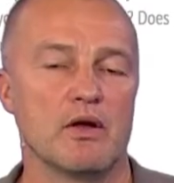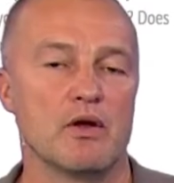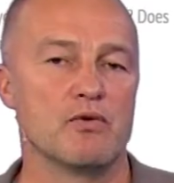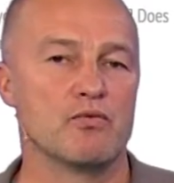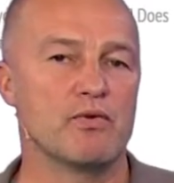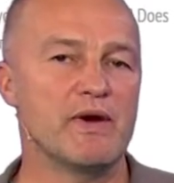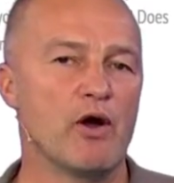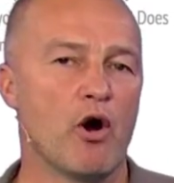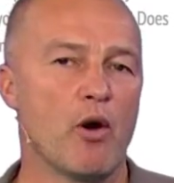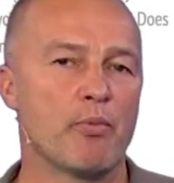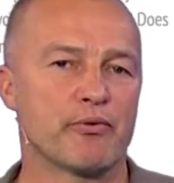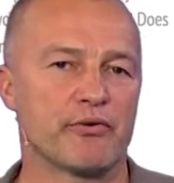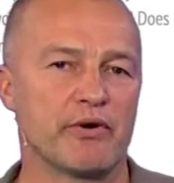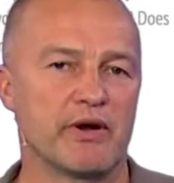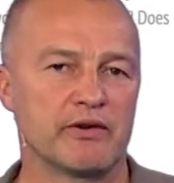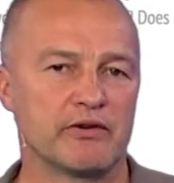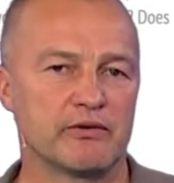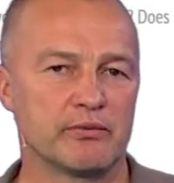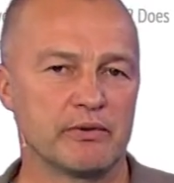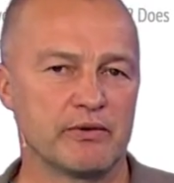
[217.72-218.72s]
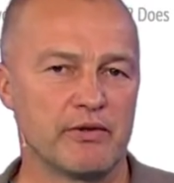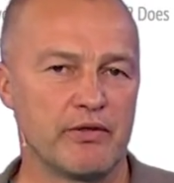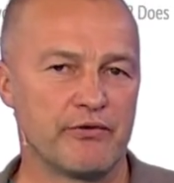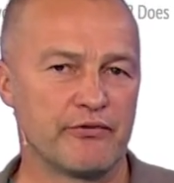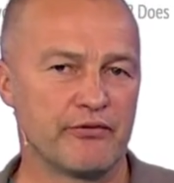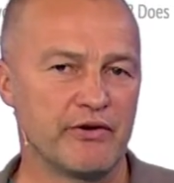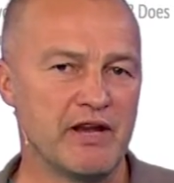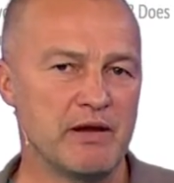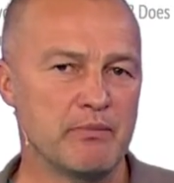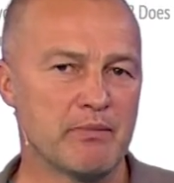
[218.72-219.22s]
We operate with
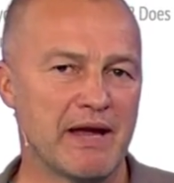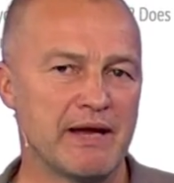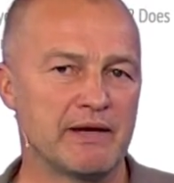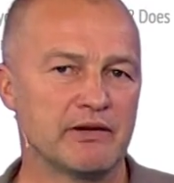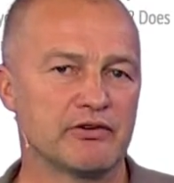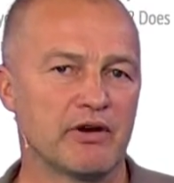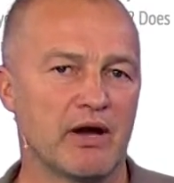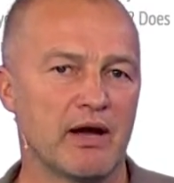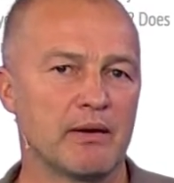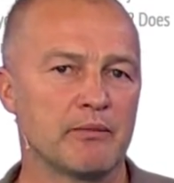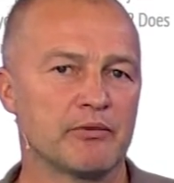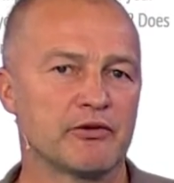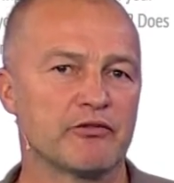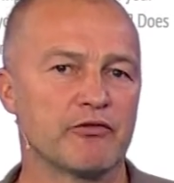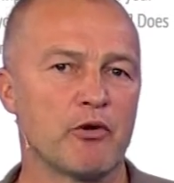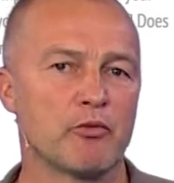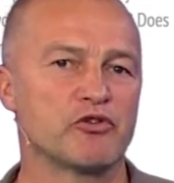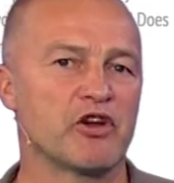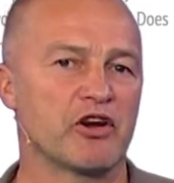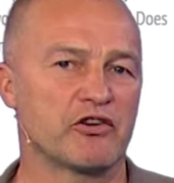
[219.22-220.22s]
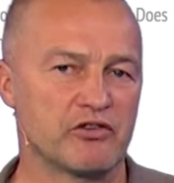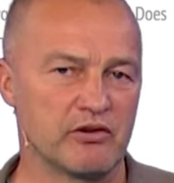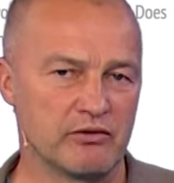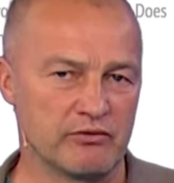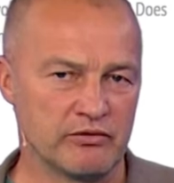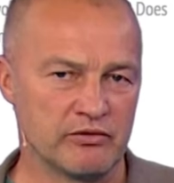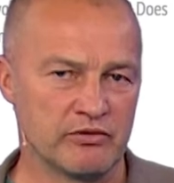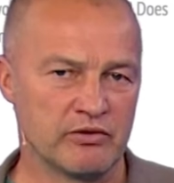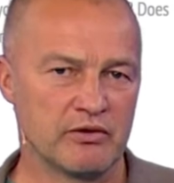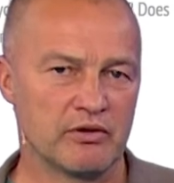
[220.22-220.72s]
3 main types of
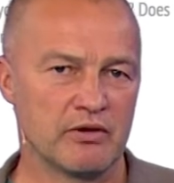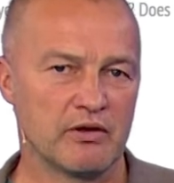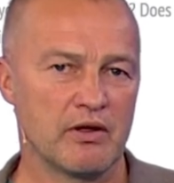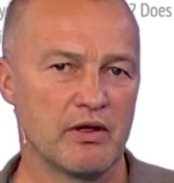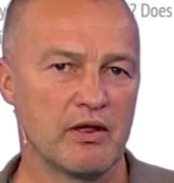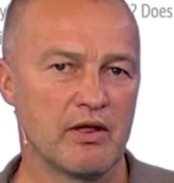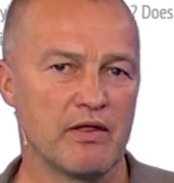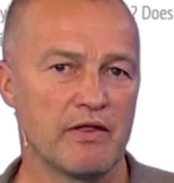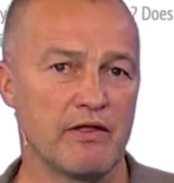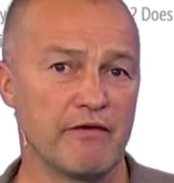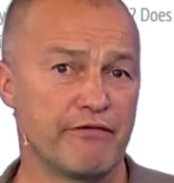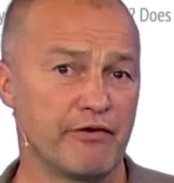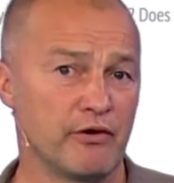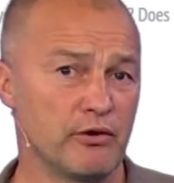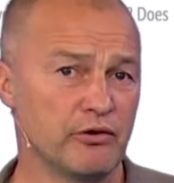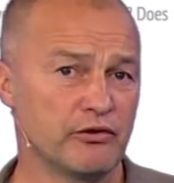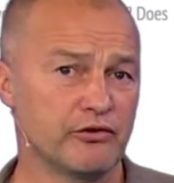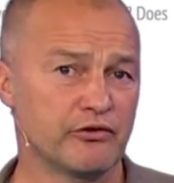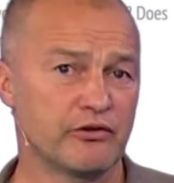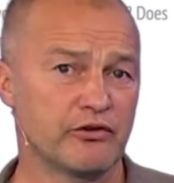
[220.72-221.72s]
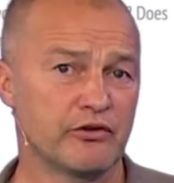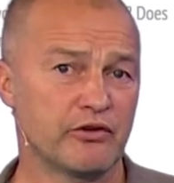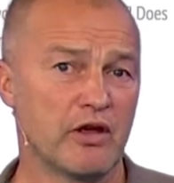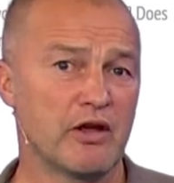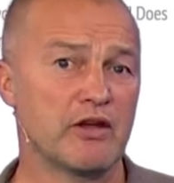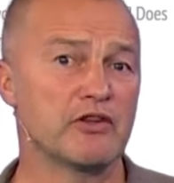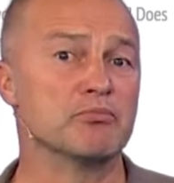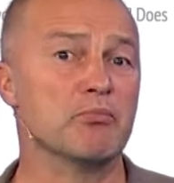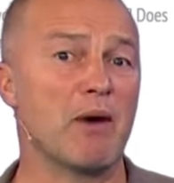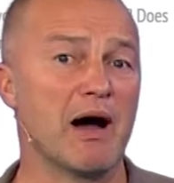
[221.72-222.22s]
objectives. The first
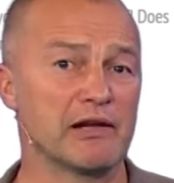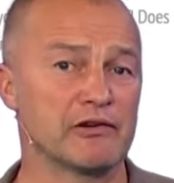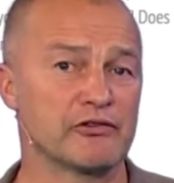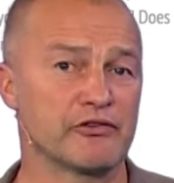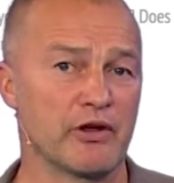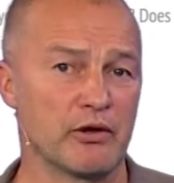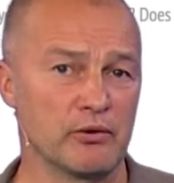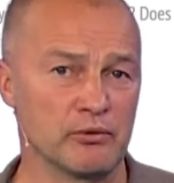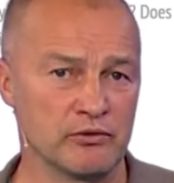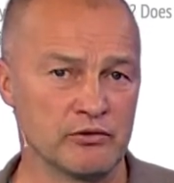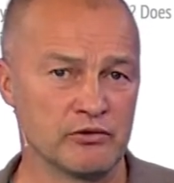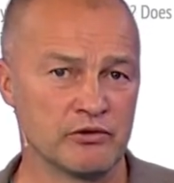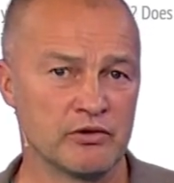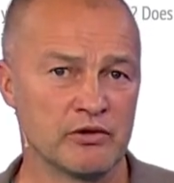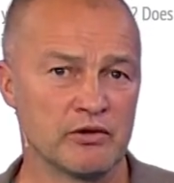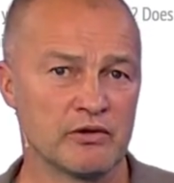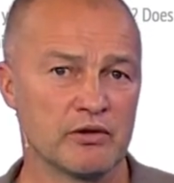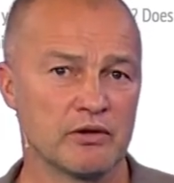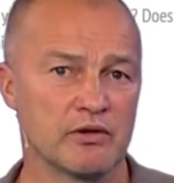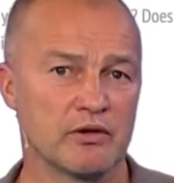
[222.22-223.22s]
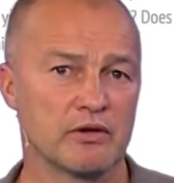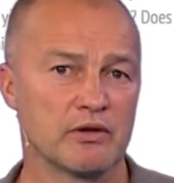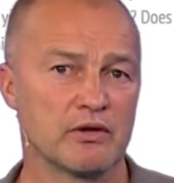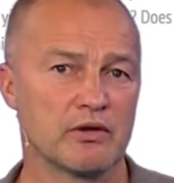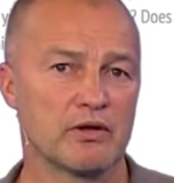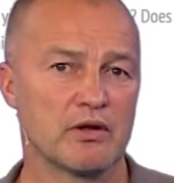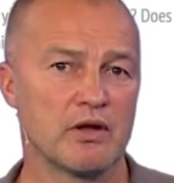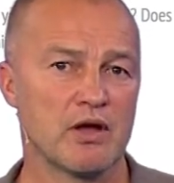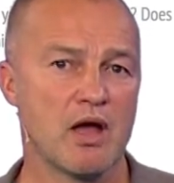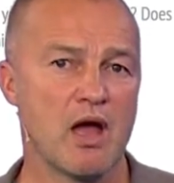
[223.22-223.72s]
is milestones.
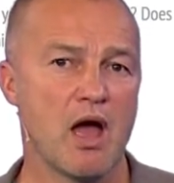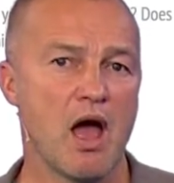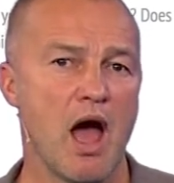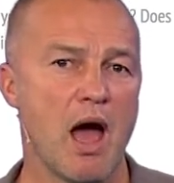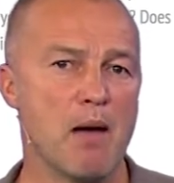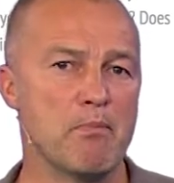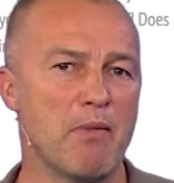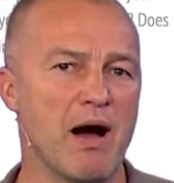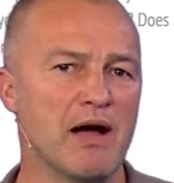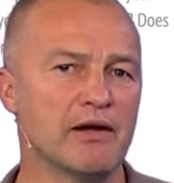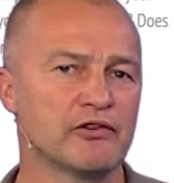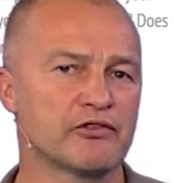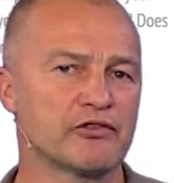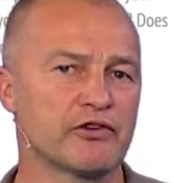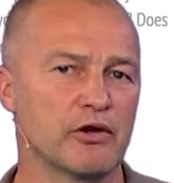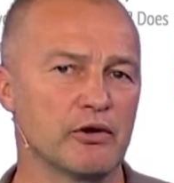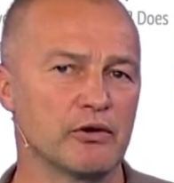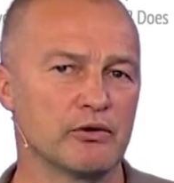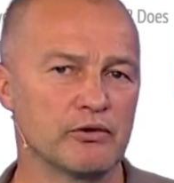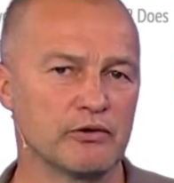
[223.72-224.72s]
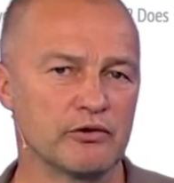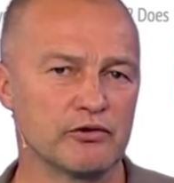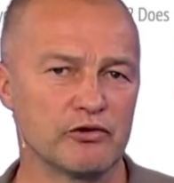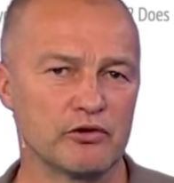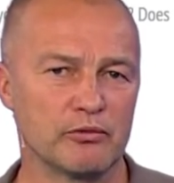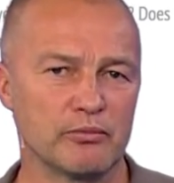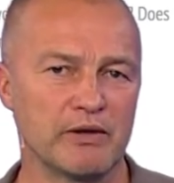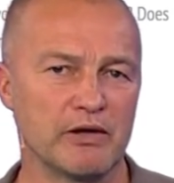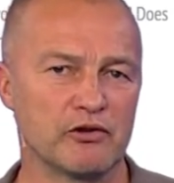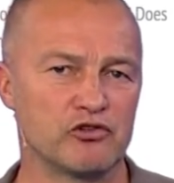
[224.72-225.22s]
A milestone
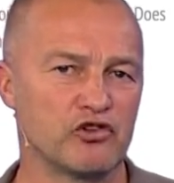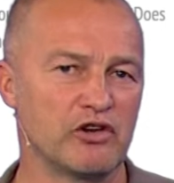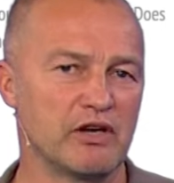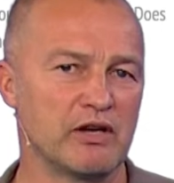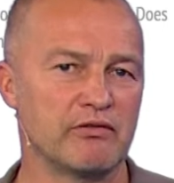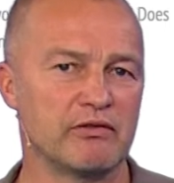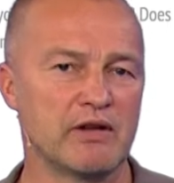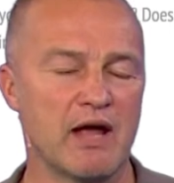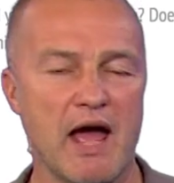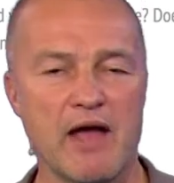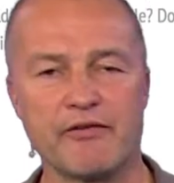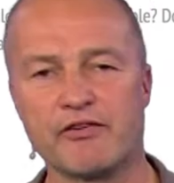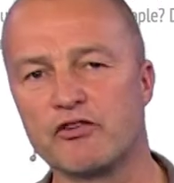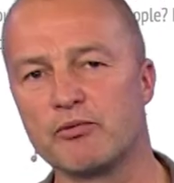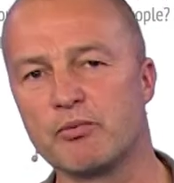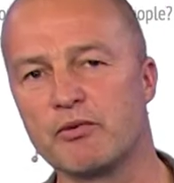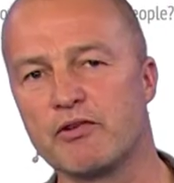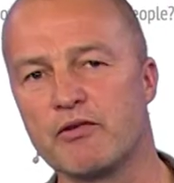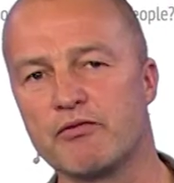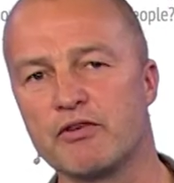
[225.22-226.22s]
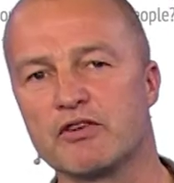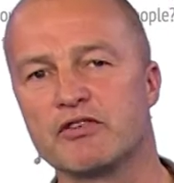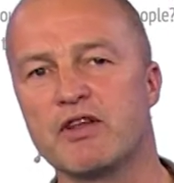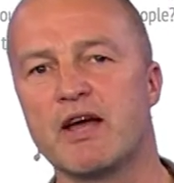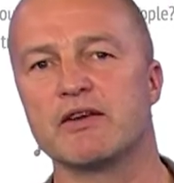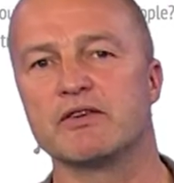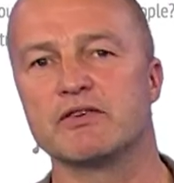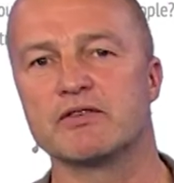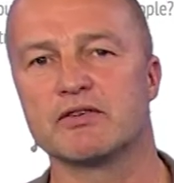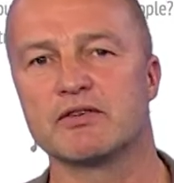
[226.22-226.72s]
should be achieved at a specific
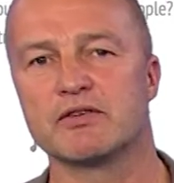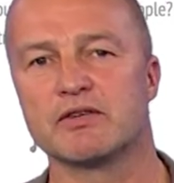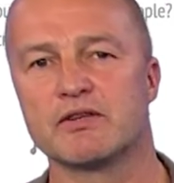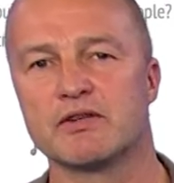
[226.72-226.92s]
date.